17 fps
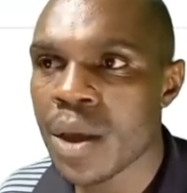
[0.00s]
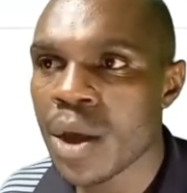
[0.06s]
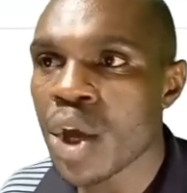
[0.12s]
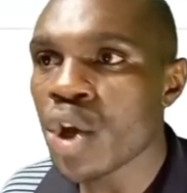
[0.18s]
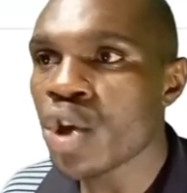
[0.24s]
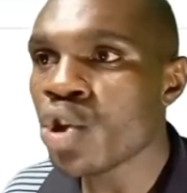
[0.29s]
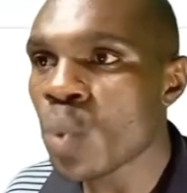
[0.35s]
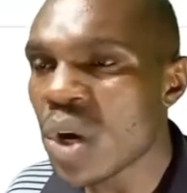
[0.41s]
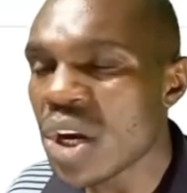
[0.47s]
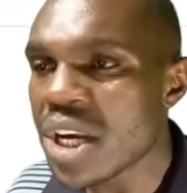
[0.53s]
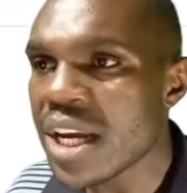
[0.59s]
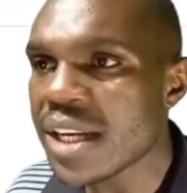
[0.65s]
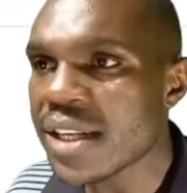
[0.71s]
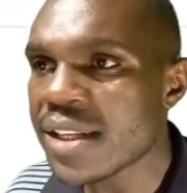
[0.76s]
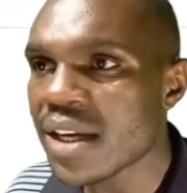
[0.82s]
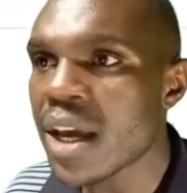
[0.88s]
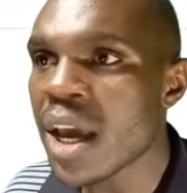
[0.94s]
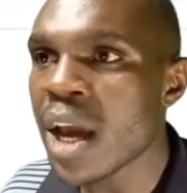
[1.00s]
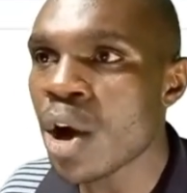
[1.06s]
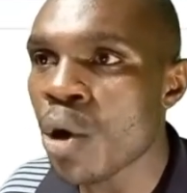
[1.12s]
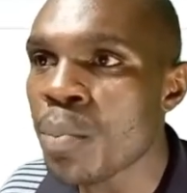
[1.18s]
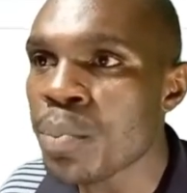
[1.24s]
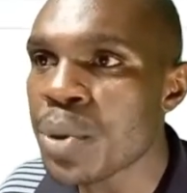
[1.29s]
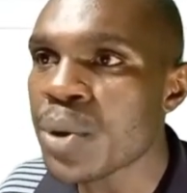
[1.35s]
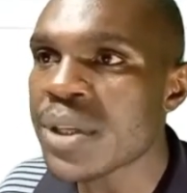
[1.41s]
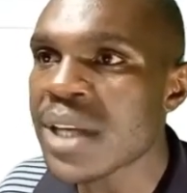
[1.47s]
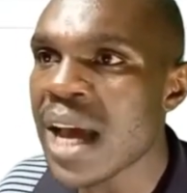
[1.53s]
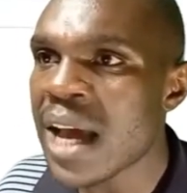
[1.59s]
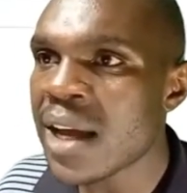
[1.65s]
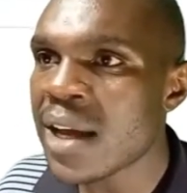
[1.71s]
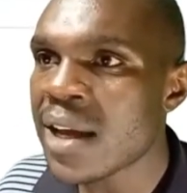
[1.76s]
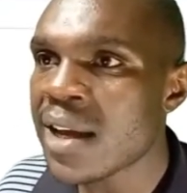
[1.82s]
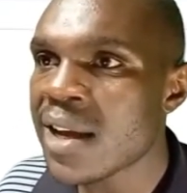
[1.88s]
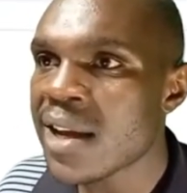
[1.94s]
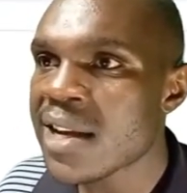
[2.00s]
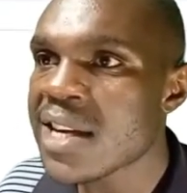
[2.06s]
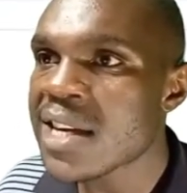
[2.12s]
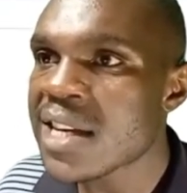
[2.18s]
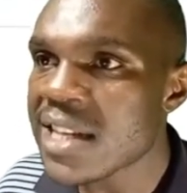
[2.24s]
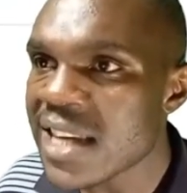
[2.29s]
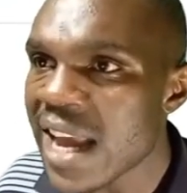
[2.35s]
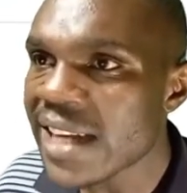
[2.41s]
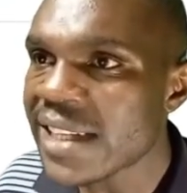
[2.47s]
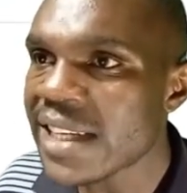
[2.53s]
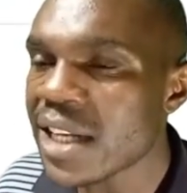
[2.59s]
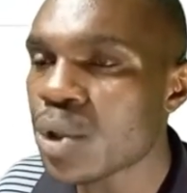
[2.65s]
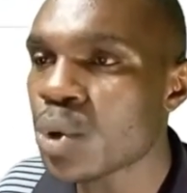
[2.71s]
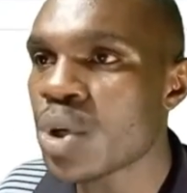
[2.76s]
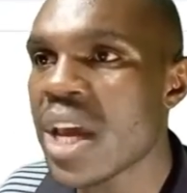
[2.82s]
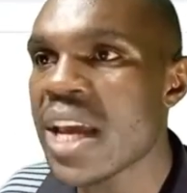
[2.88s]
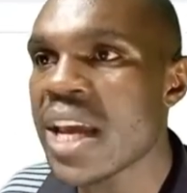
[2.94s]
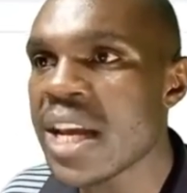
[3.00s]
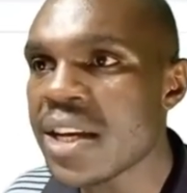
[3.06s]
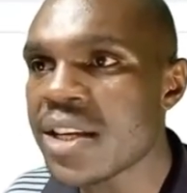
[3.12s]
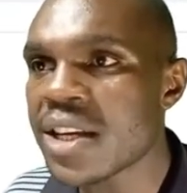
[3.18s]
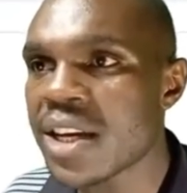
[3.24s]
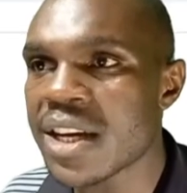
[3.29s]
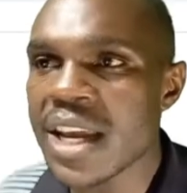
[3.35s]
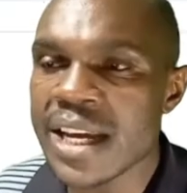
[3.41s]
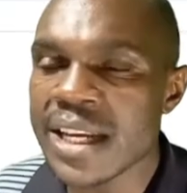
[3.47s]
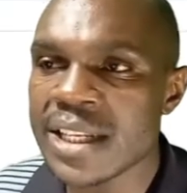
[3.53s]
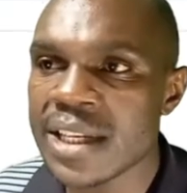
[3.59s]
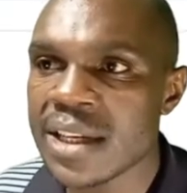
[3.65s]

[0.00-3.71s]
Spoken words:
You will need a computer connected to the internet